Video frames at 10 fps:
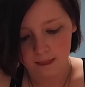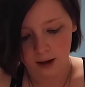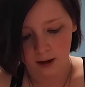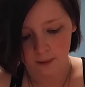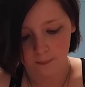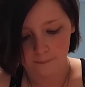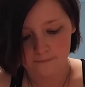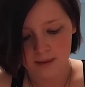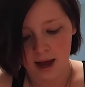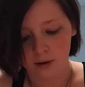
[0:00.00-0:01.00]
a.m.
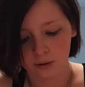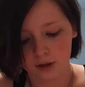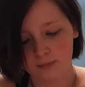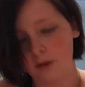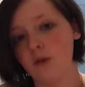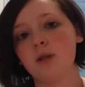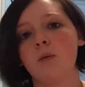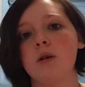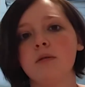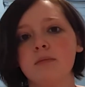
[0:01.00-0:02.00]
How old is my
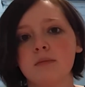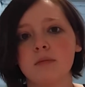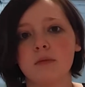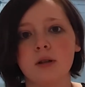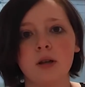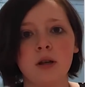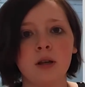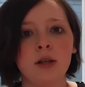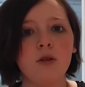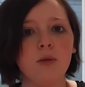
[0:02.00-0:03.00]
firstborn?
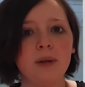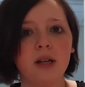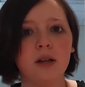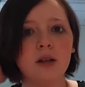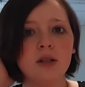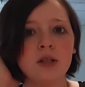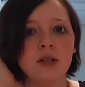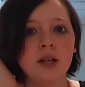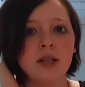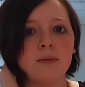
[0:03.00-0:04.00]
He will be
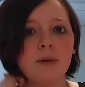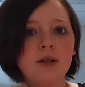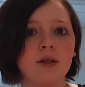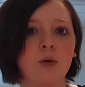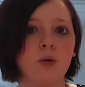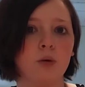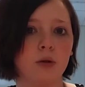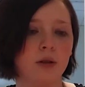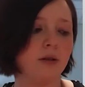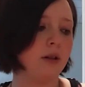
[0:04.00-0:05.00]
6 months
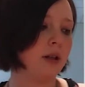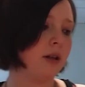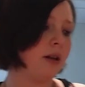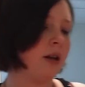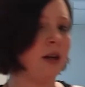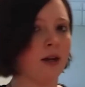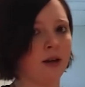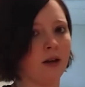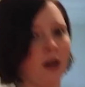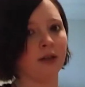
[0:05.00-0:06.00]
old
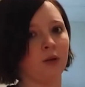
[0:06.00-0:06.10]
on the